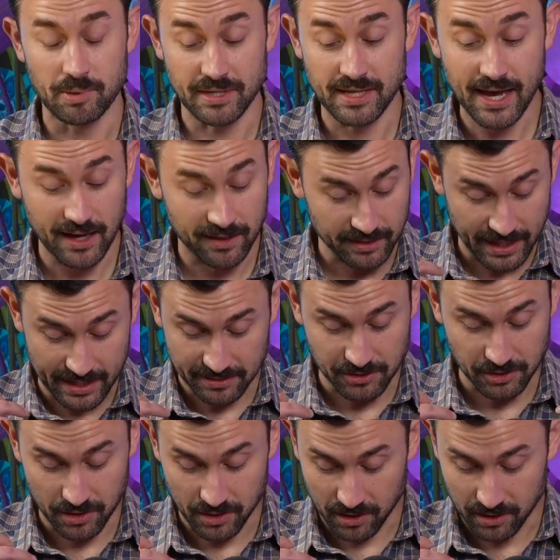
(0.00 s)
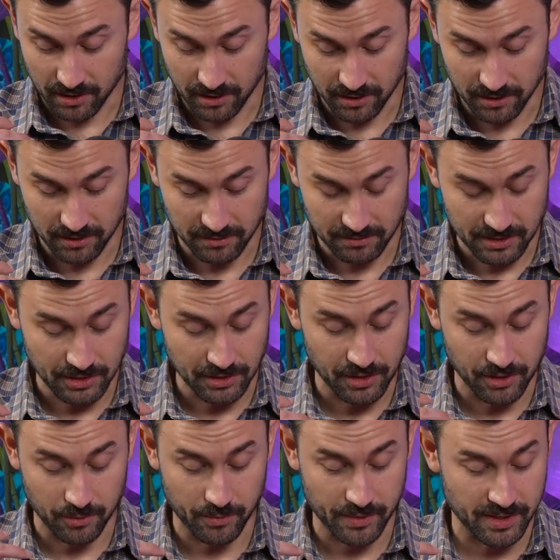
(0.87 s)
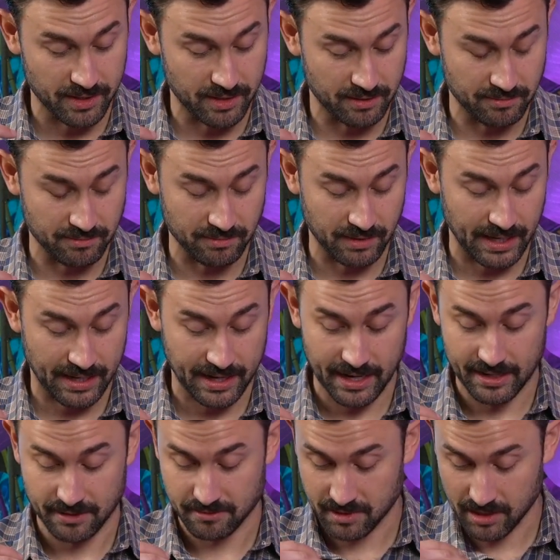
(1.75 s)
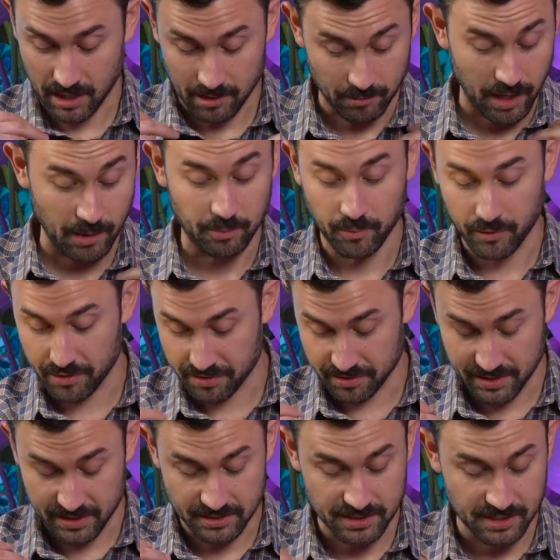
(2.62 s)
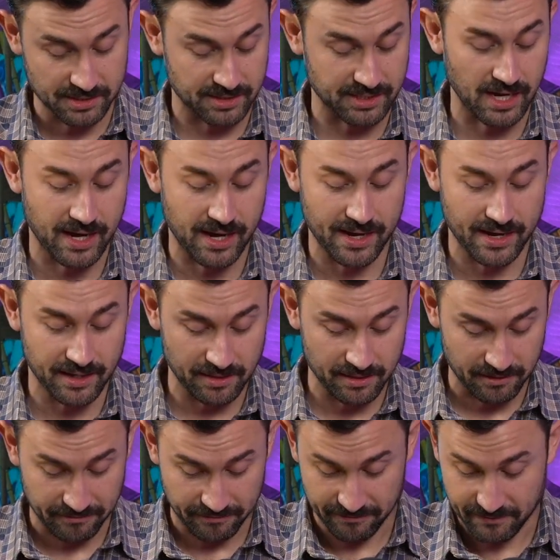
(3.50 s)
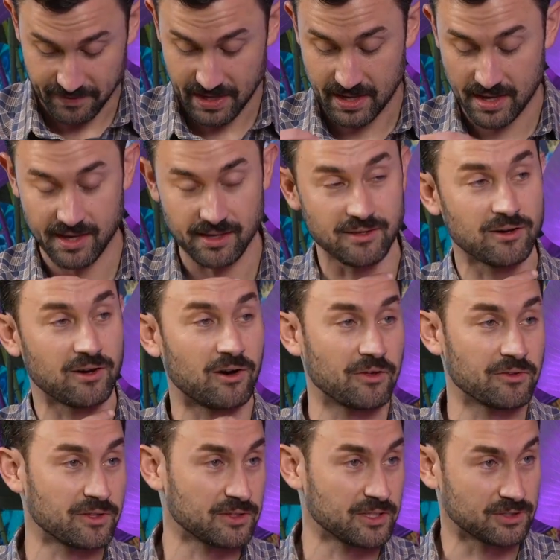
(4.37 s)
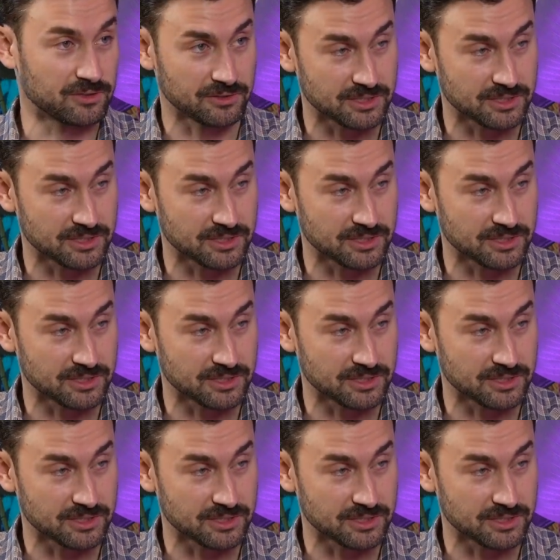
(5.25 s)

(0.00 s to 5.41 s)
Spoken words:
yeah, like they're all, I come up with the design, the fit, all the little